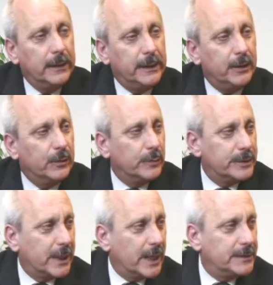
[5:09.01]
Here in
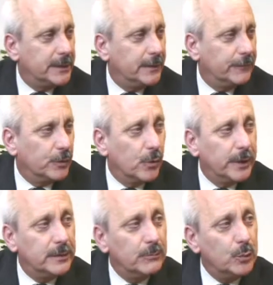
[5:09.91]
Wisconsin, if you're
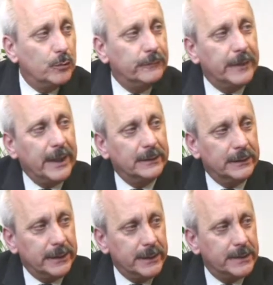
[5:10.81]
going to move at
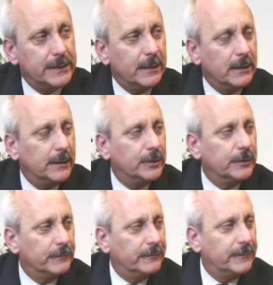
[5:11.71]
least
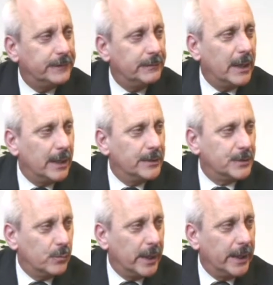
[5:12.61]
150 miles
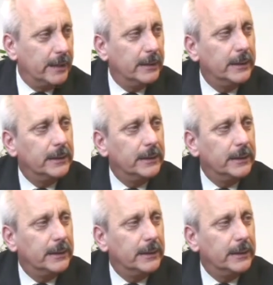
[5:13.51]
away,